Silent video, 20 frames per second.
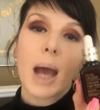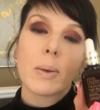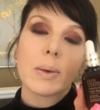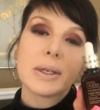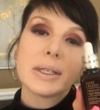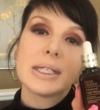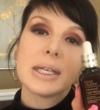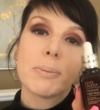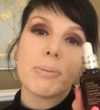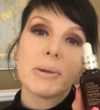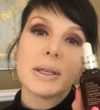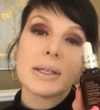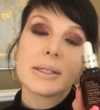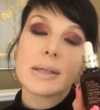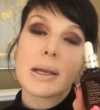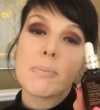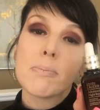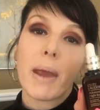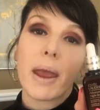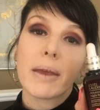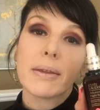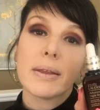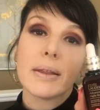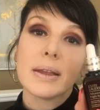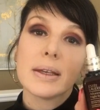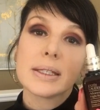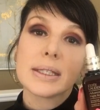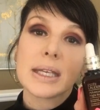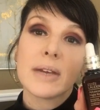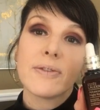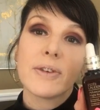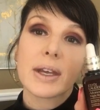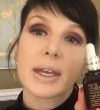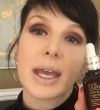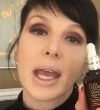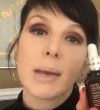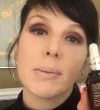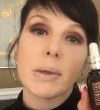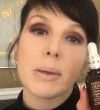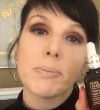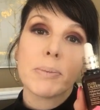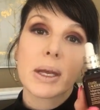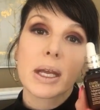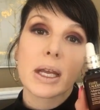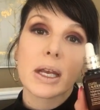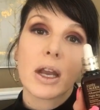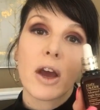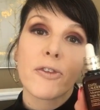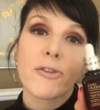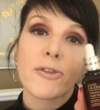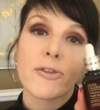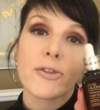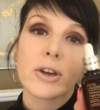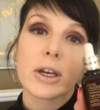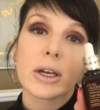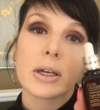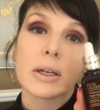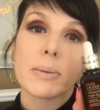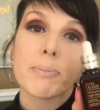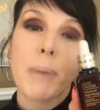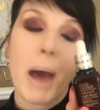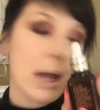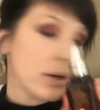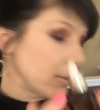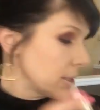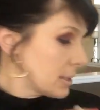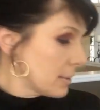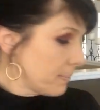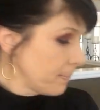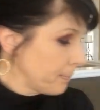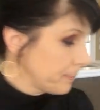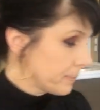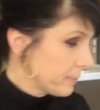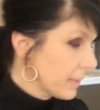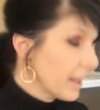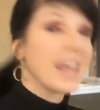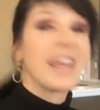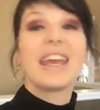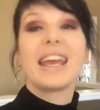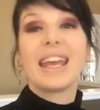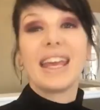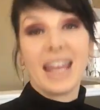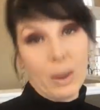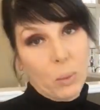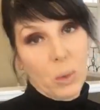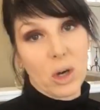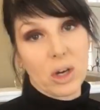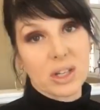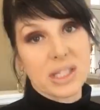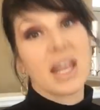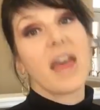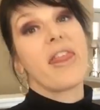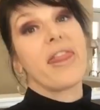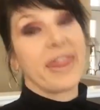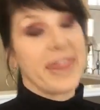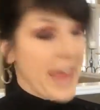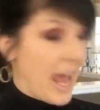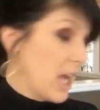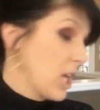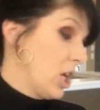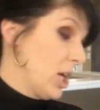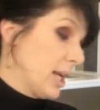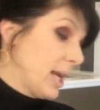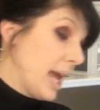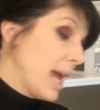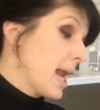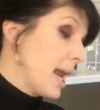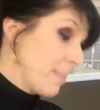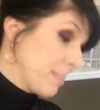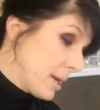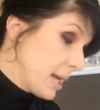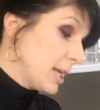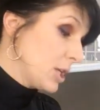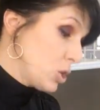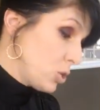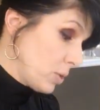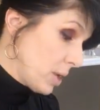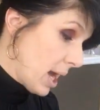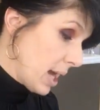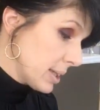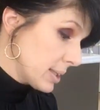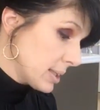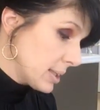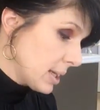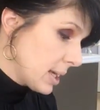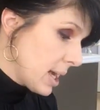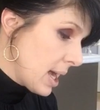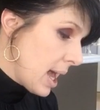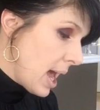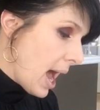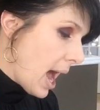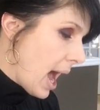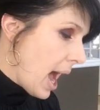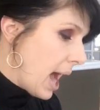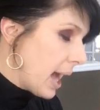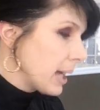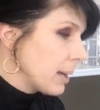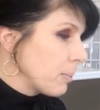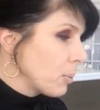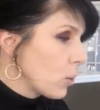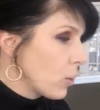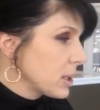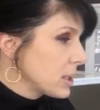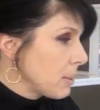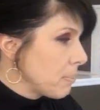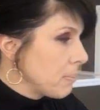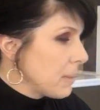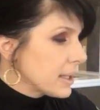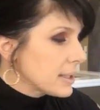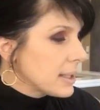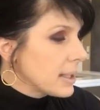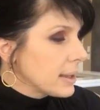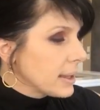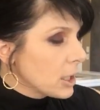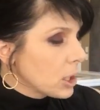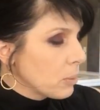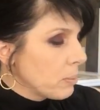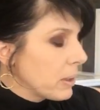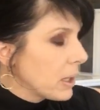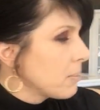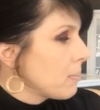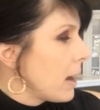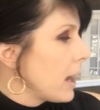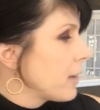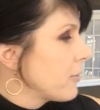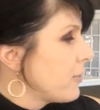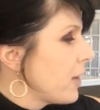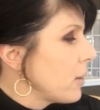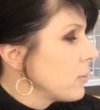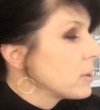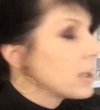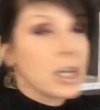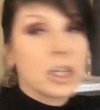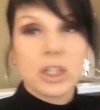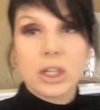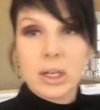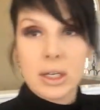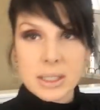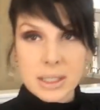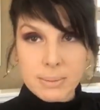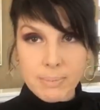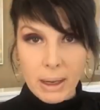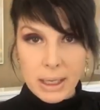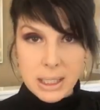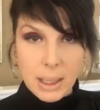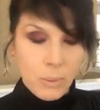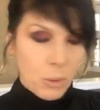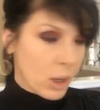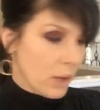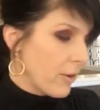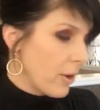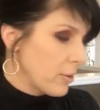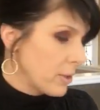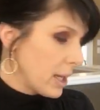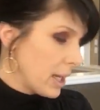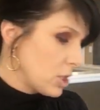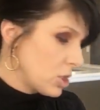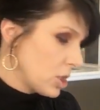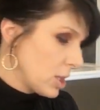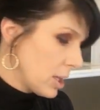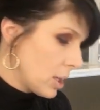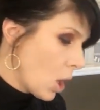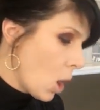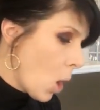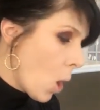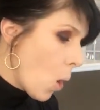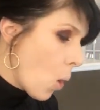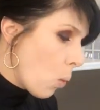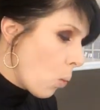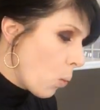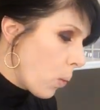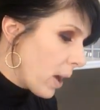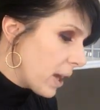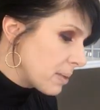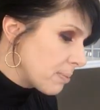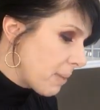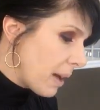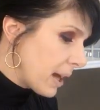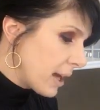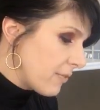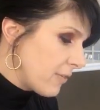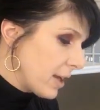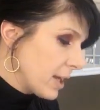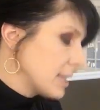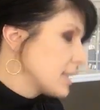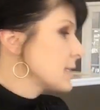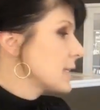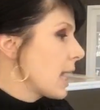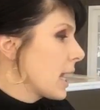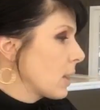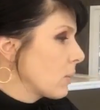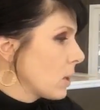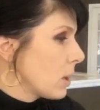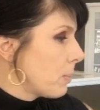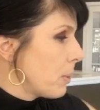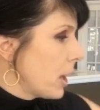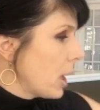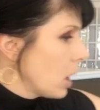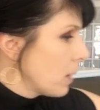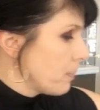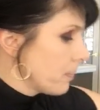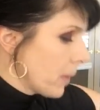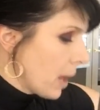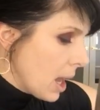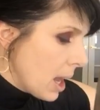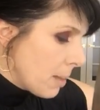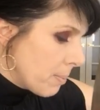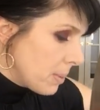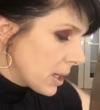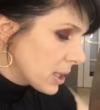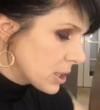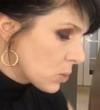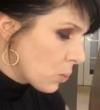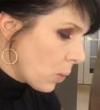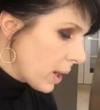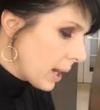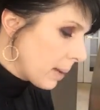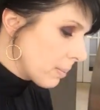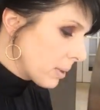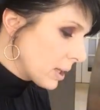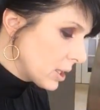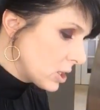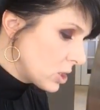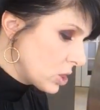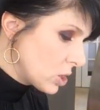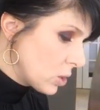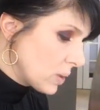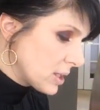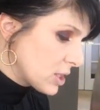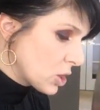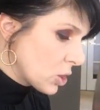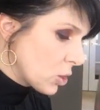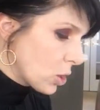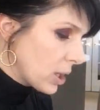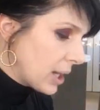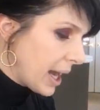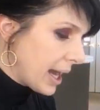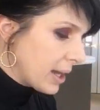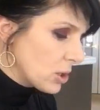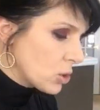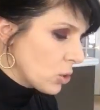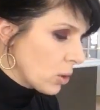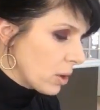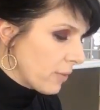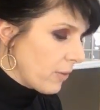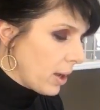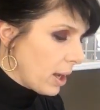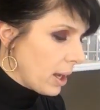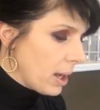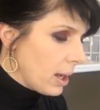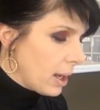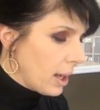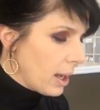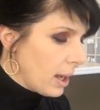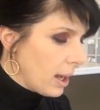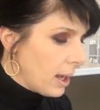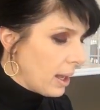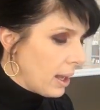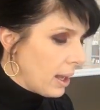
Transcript: I would dip in this and bathe in this if it came in big enough bottles. It works that good, and I kid you not. I am going to mix a little bit of my foundation, my Double Wear foundation, with my Advanced Night Repair, because what I'm gonna do is create sort of a